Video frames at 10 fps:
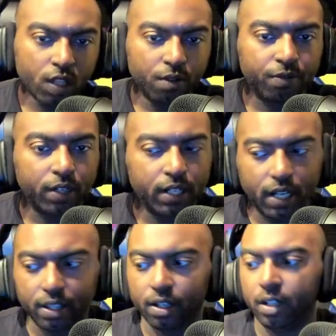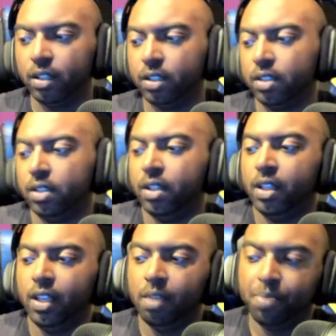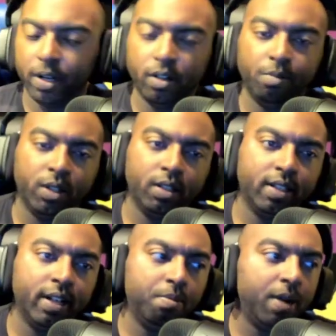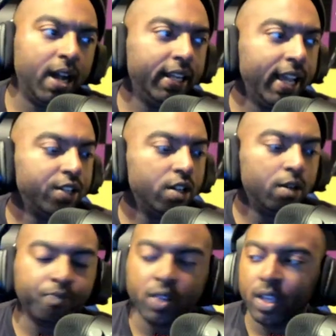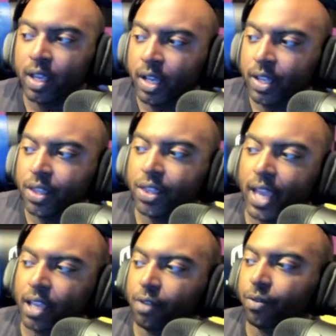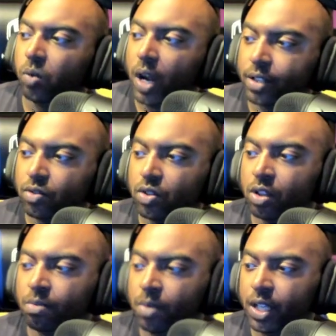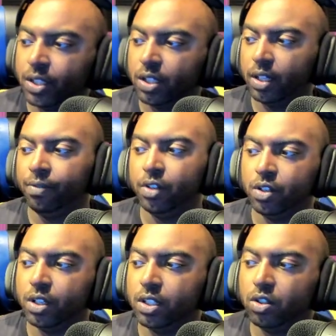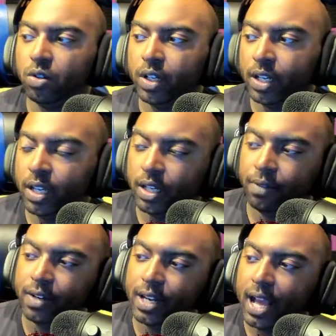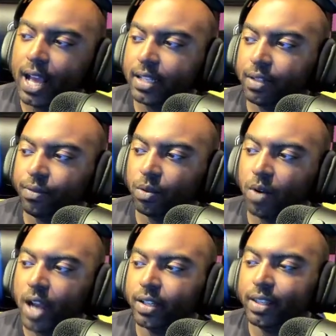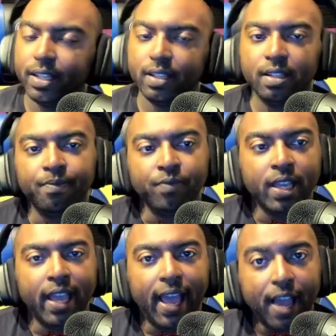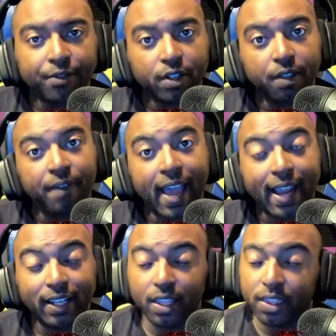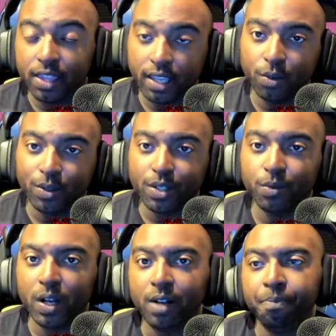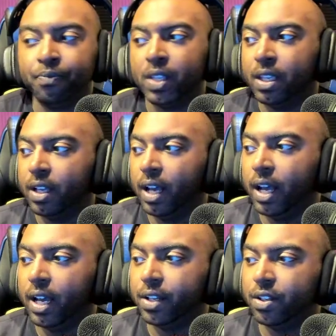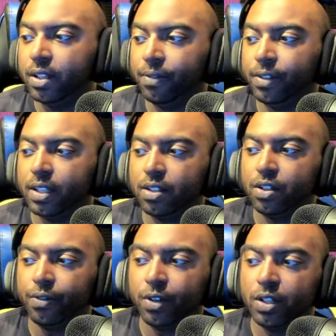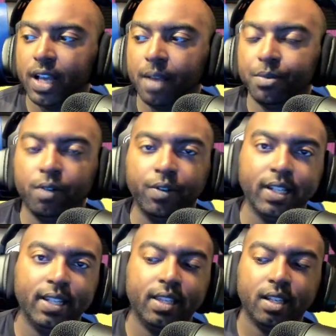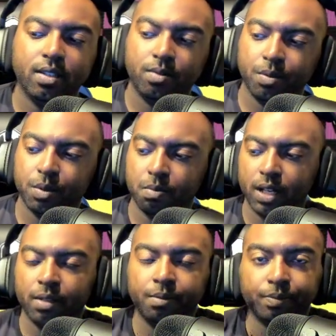for another Imperial Military Podcast Show. Thank you for watching so much. If you're just joining in, if not, if you're watching this after the fact, thank you as well. If this is your first time, don't forget to hit that subscription button